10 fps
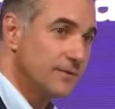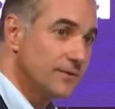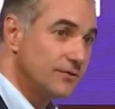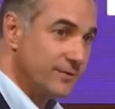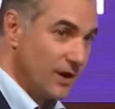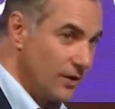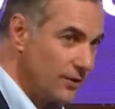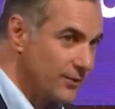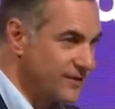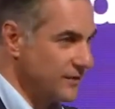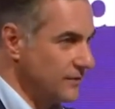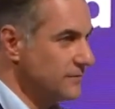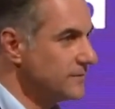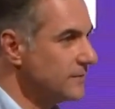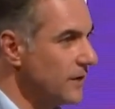to be along with you,
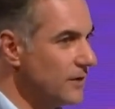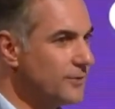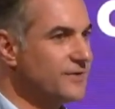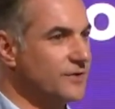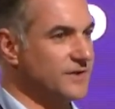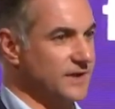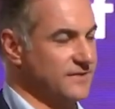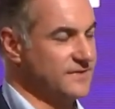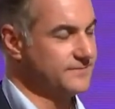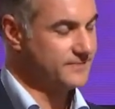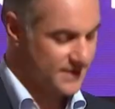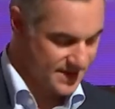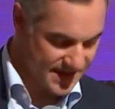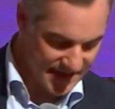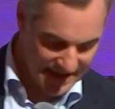along with your needs.
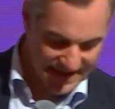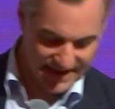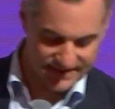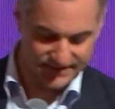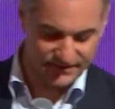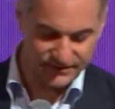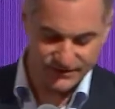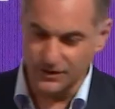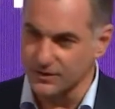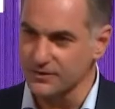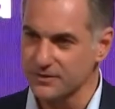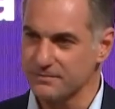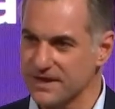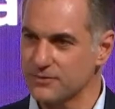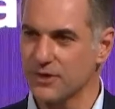And so
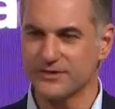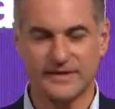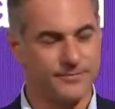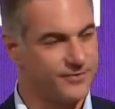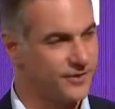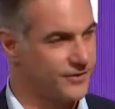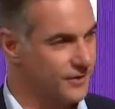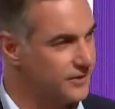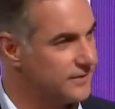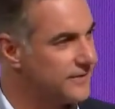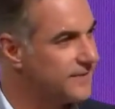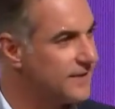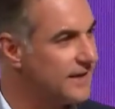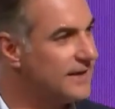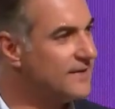being one step further
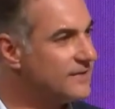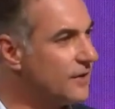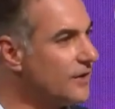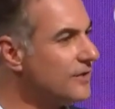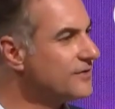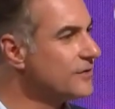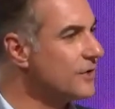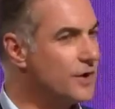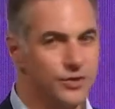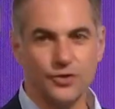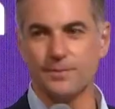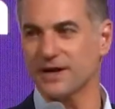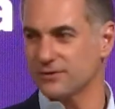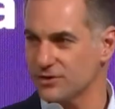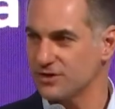is also a new
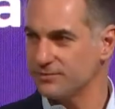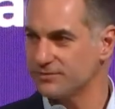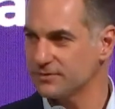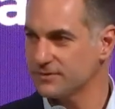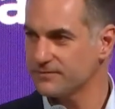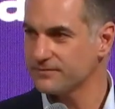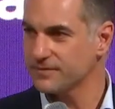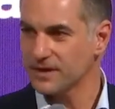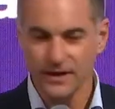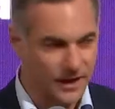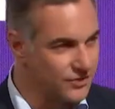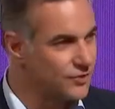partnership. A new